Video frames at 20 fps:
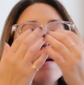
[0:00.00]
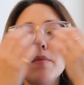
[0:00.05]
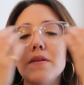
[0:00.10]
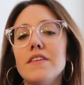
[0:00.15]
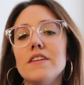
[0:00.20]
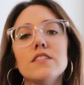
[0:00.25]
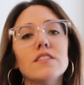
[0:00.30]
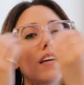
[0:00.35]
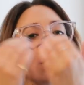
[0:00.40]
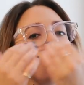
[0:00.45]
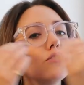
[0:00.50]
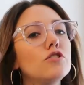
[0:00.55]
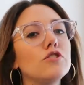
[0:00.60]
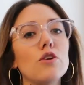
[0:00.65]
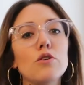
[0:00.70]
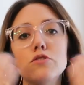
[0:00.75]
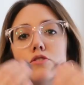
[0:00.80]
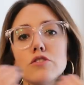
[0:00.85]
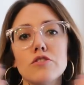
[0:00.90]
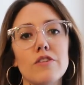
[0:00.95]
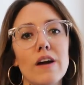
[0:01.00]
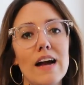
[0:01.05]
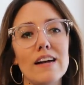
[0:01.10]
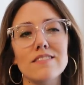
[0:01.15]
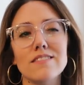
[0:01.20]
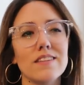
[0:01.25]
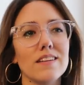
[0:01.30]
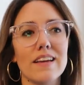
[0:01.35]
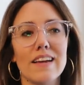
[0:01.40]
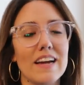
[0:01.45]
but they just got so
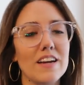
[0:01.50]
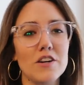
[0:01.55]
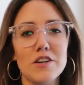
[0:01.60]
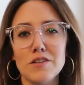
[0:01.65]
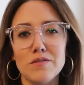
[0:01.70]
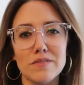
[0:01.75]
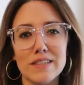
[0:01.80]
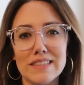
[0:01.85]
scratched that like I couldn't